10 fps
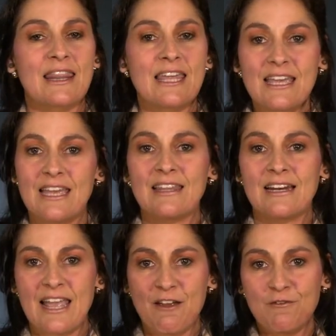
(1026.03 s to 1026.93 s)
thinking
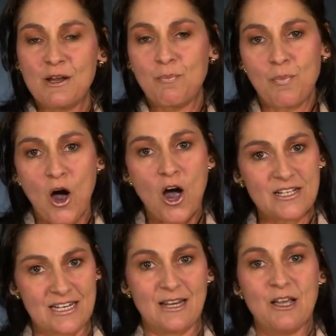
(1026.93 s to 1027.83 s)
that every
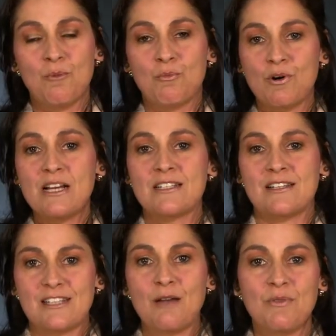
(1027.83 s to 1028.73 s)
party brings
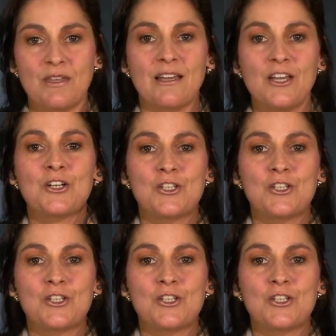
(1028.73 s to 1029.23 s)
something